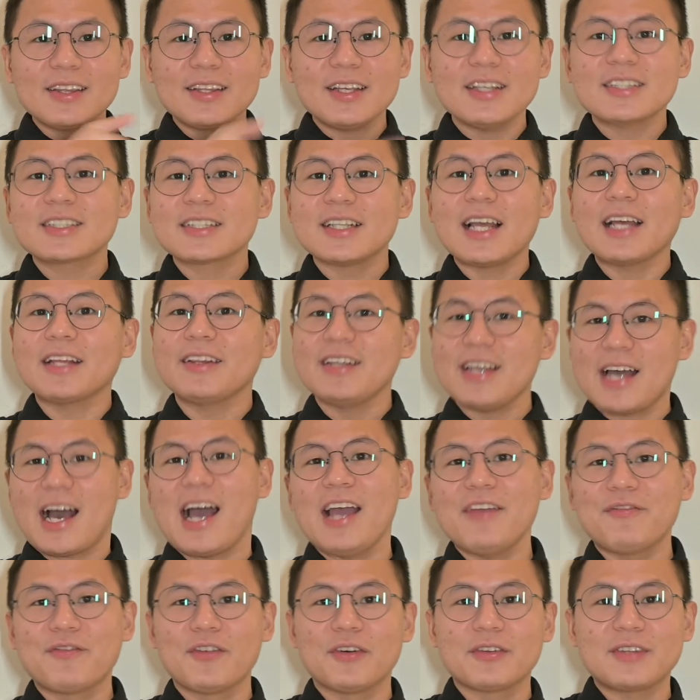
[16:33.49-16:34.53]
It's like the
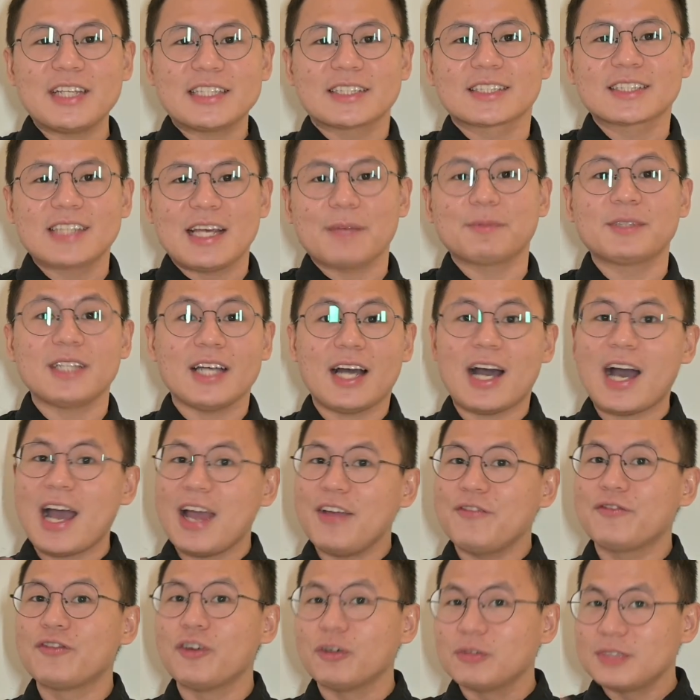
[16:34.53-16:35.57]
iPhone, they skipped the
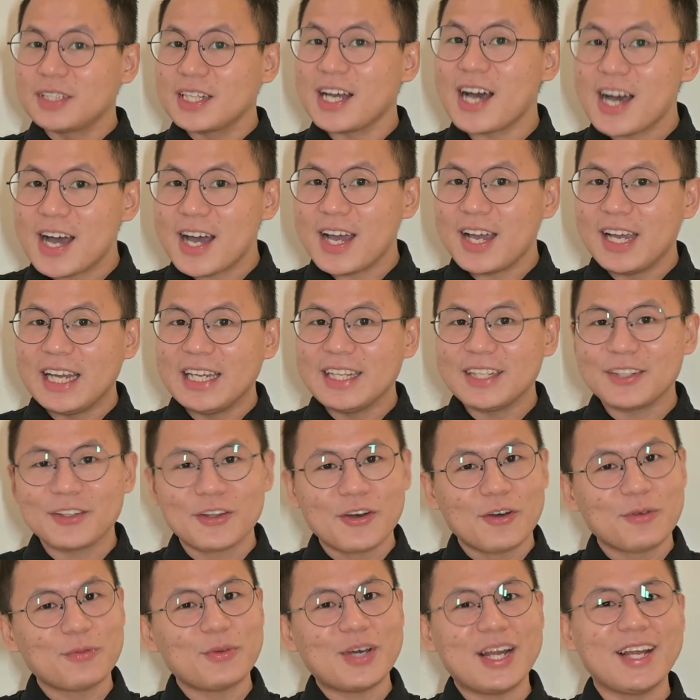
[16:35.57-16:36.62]
iPhone 9, you
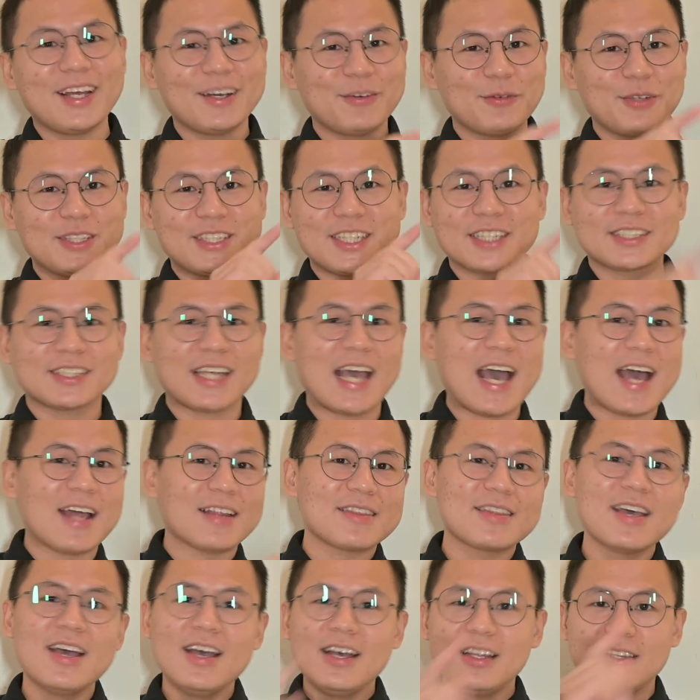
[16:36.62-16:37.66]
know, we just
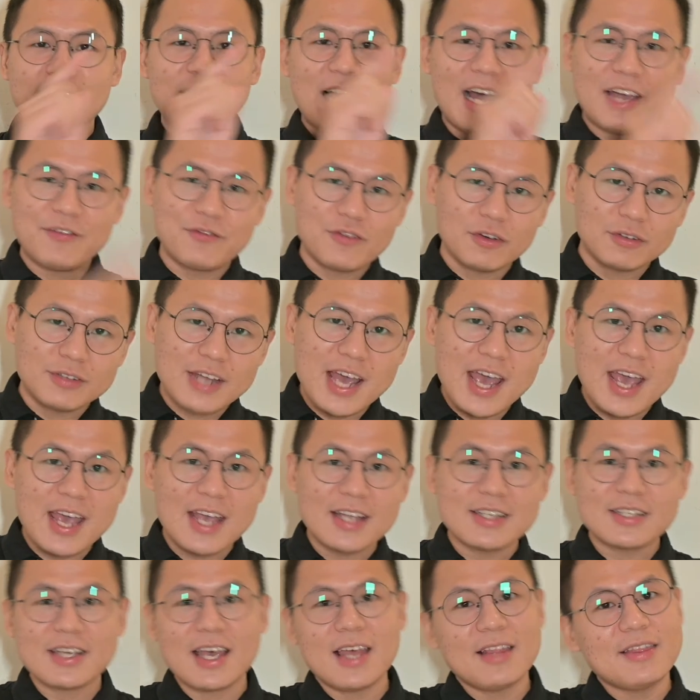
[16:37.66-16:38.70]
had the iPhone
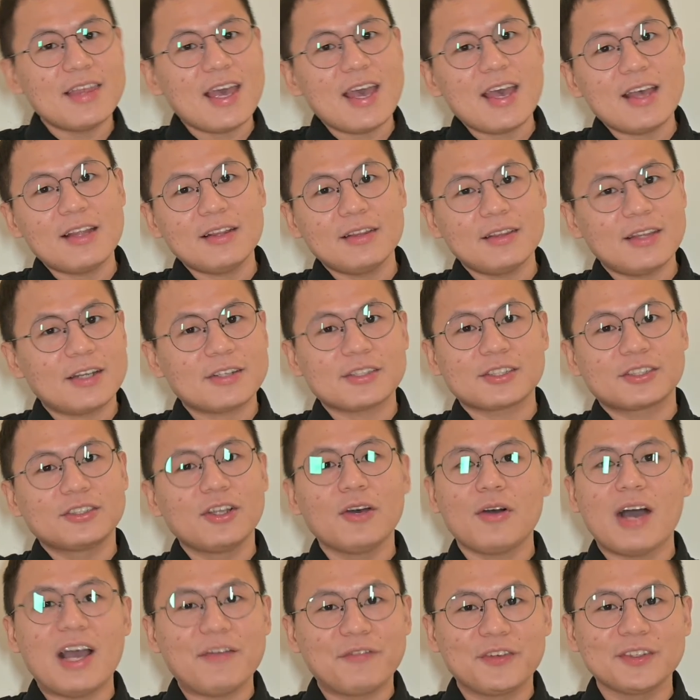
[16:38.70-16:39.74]
8, and then there's
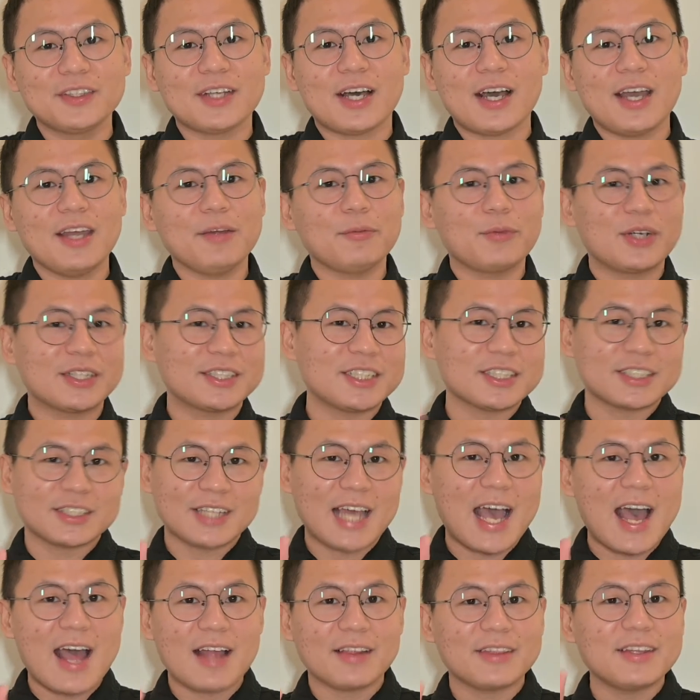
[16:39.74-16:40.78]
no iPhone 9, we just
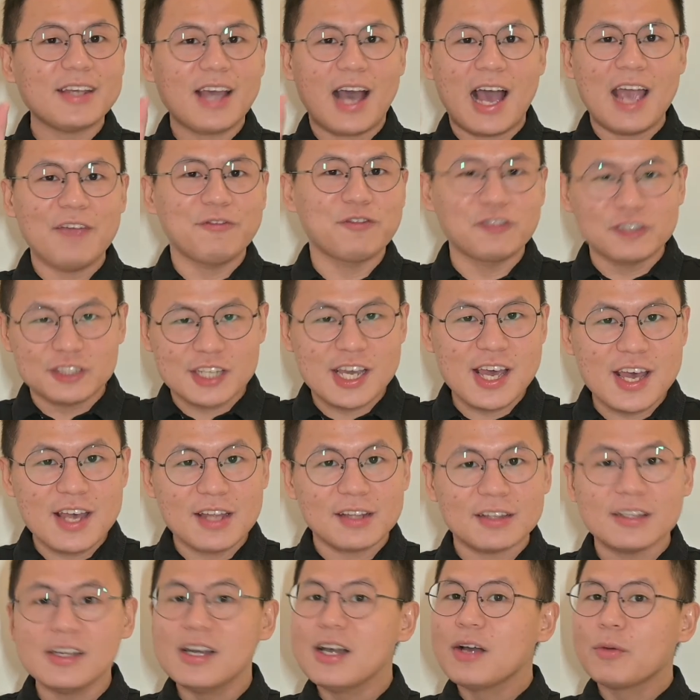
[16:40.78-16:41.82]
had the iPhone
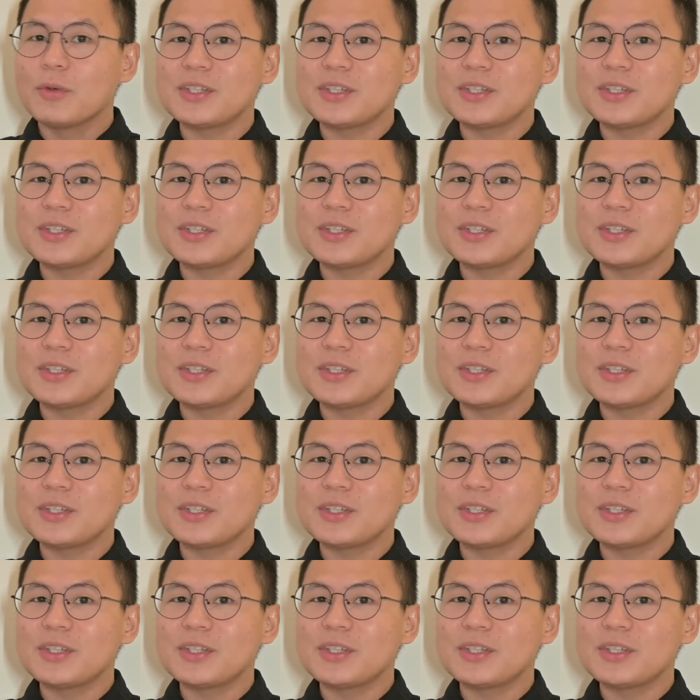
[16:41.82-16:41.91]
10,